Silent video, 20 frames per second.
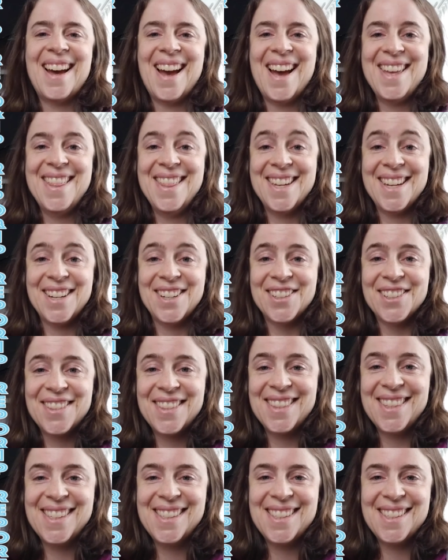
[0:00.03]
Hi there,
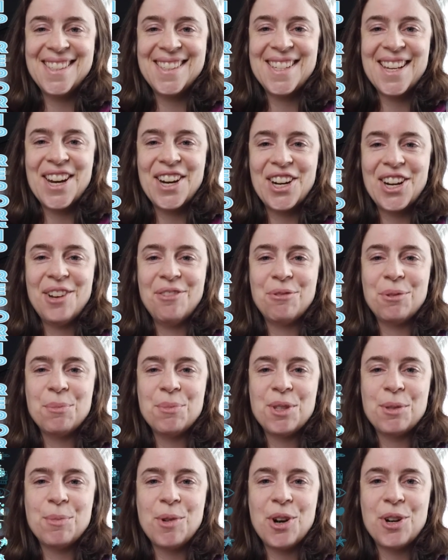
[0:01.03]
this is Sarah
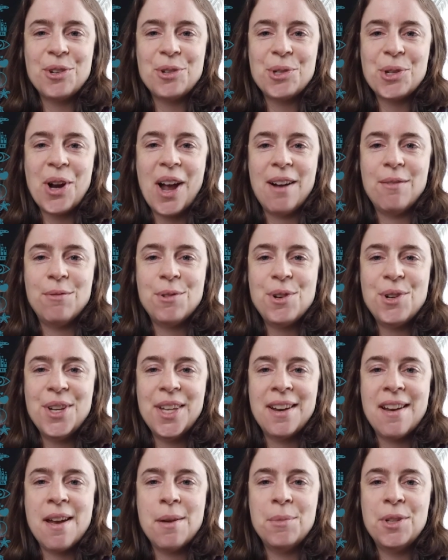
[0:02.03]
from Smarter Travel,
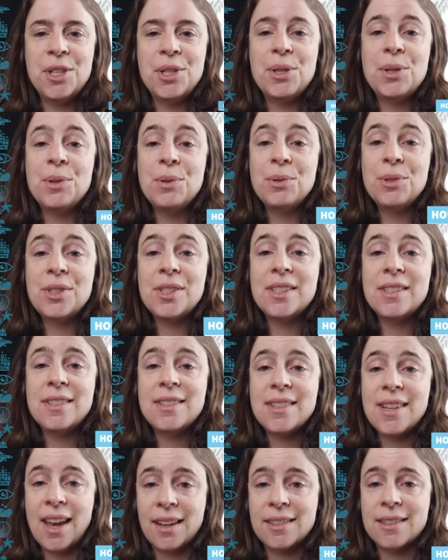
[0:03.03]
and I'm in
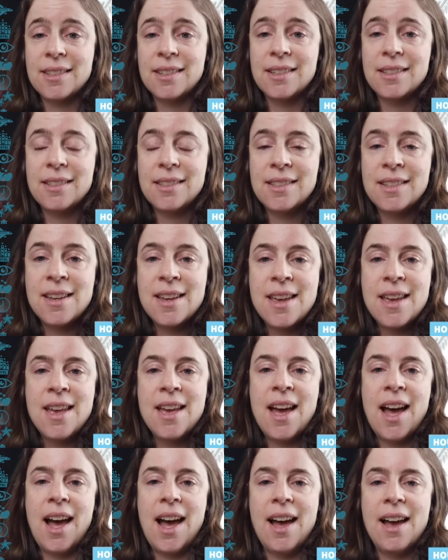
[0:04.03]
Houston, Texas.
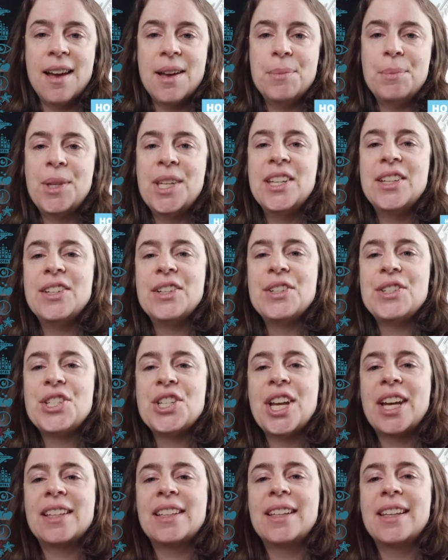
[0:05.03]
I'm here
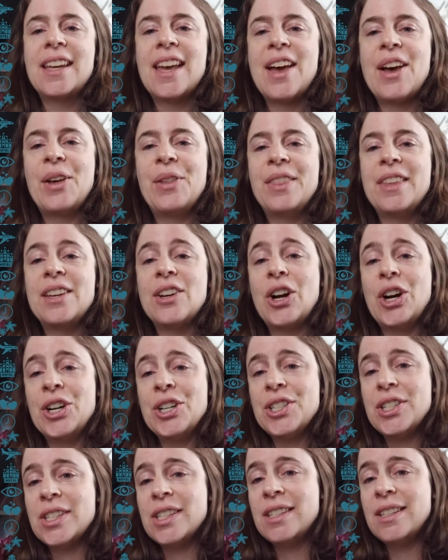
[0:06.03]
checking out the
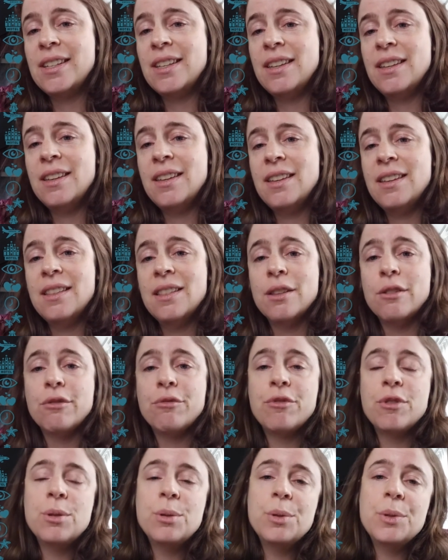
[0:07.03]
art scene, the
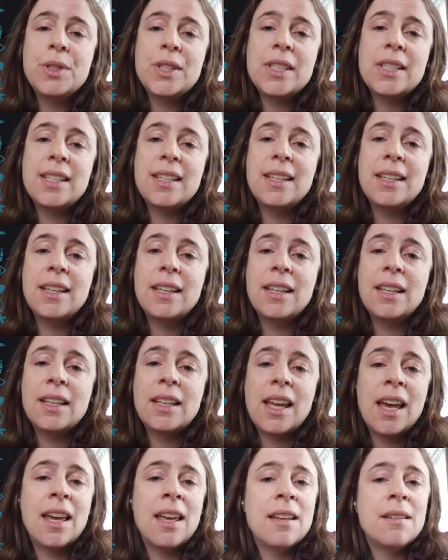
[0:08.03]
food
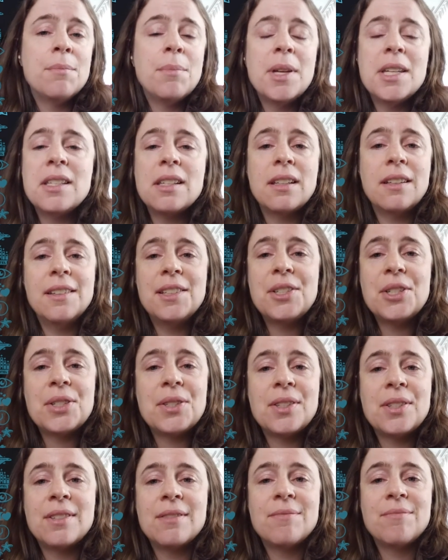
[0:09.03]
scene, and basically
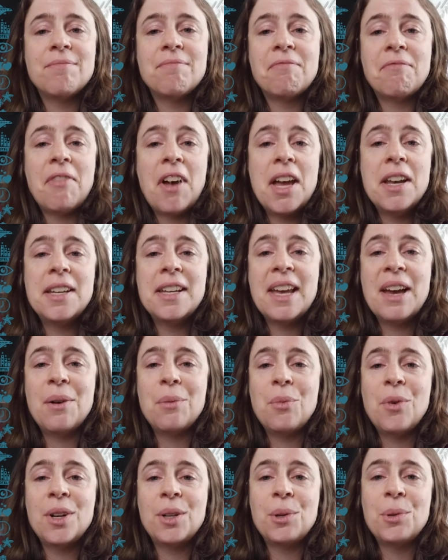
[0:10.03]
just finding
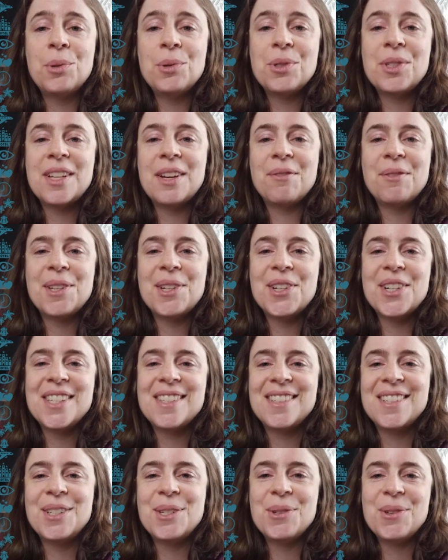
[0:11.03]
out what cool stuff there
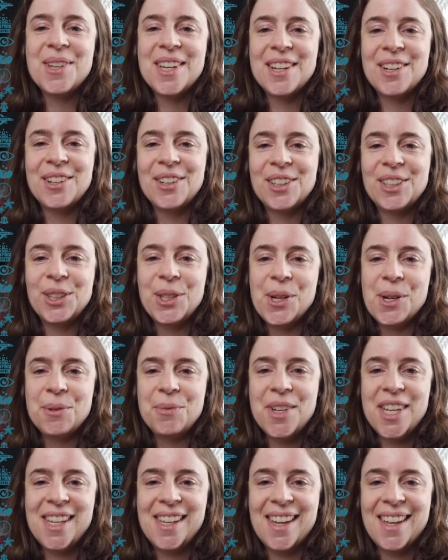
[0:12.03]
is to do here on a long
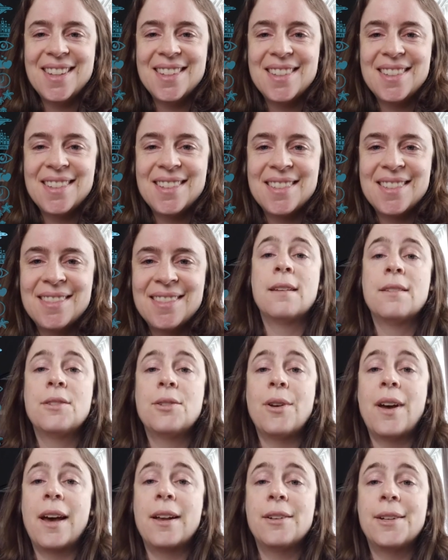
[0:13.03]
weekend.
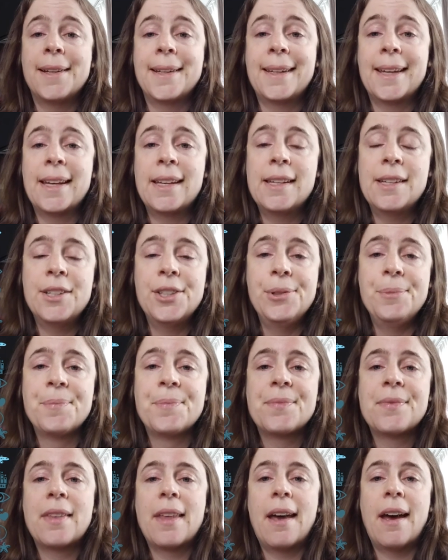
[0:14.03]
So how did I get here?
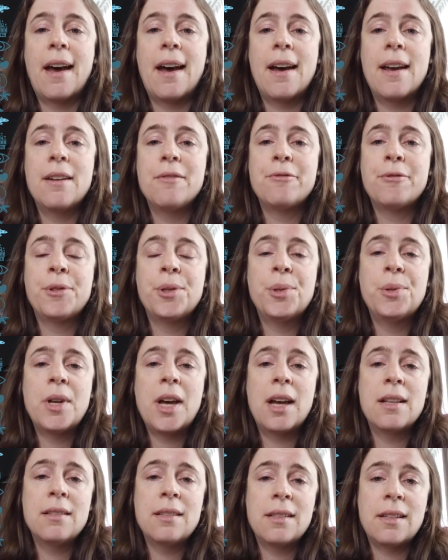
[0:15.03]
I flew
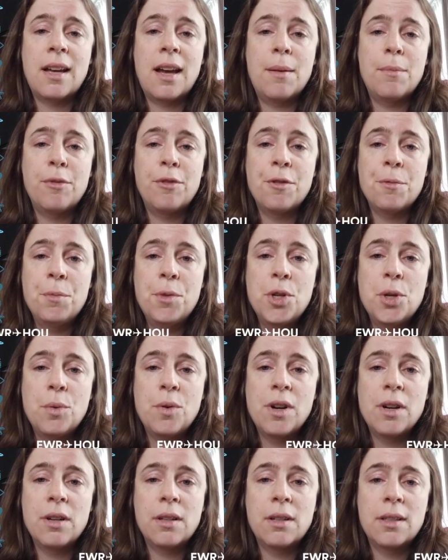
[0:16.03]
nonstop from
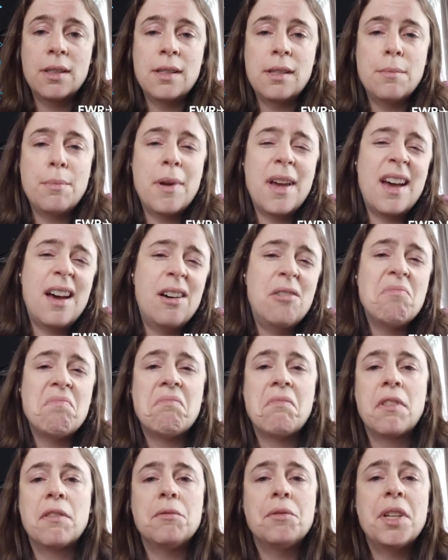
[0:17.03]
Newark. It's about
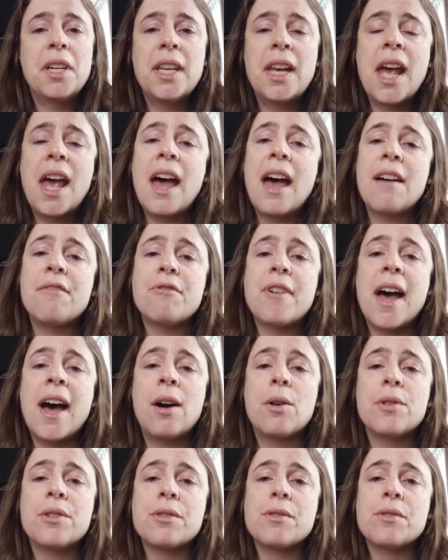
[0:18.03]
three and a half
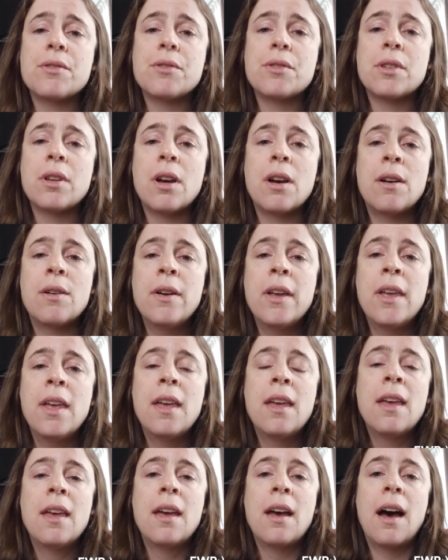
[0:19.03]
hours or so.
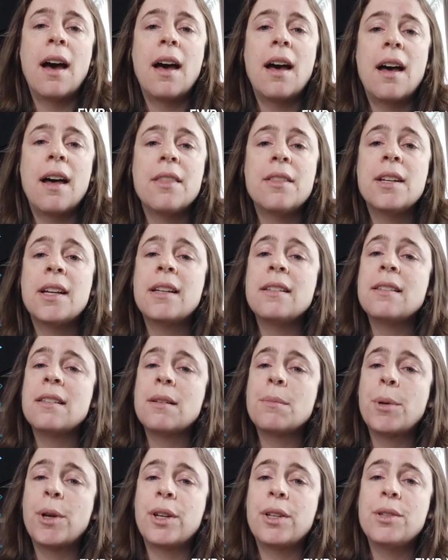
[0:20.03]
Uh, the nice
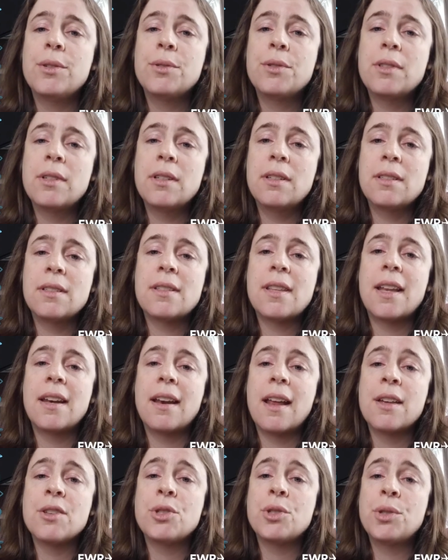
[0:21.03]
thing about Houston is that it
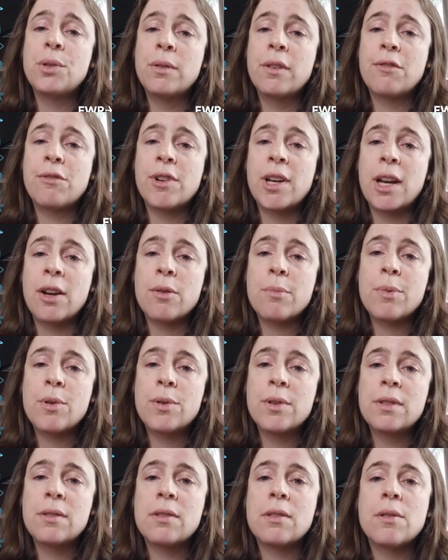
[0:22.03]
has two different
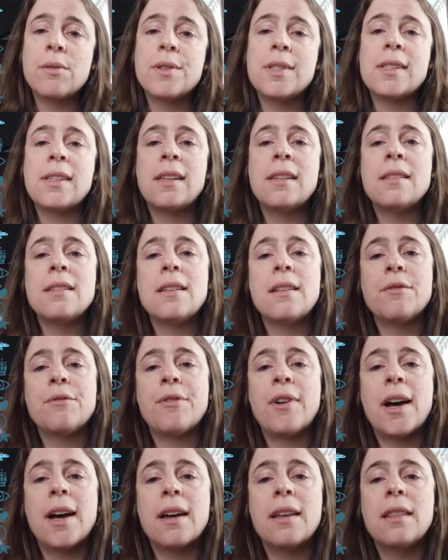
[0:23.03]
airports, so it's easy to
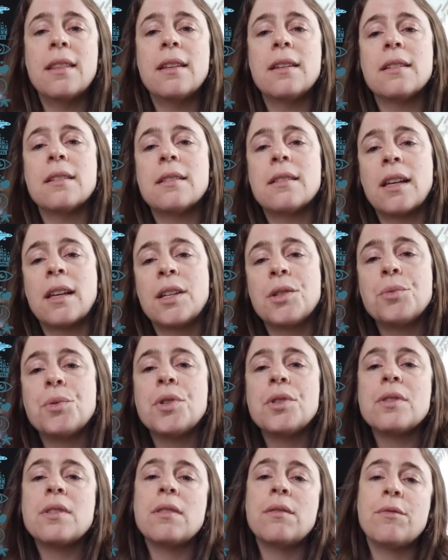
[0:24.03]
find the
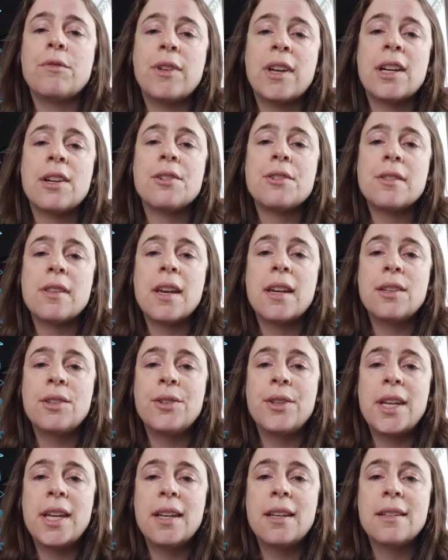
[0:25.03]
schedules and fares that you
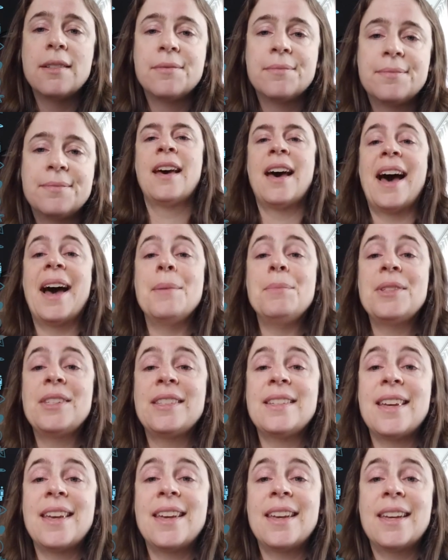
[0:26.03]
need. I'm
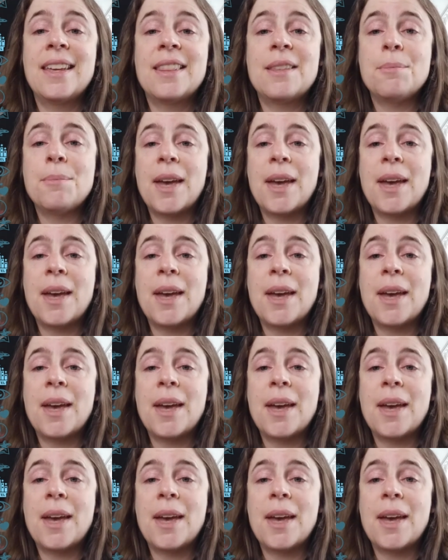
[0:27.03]
staying at the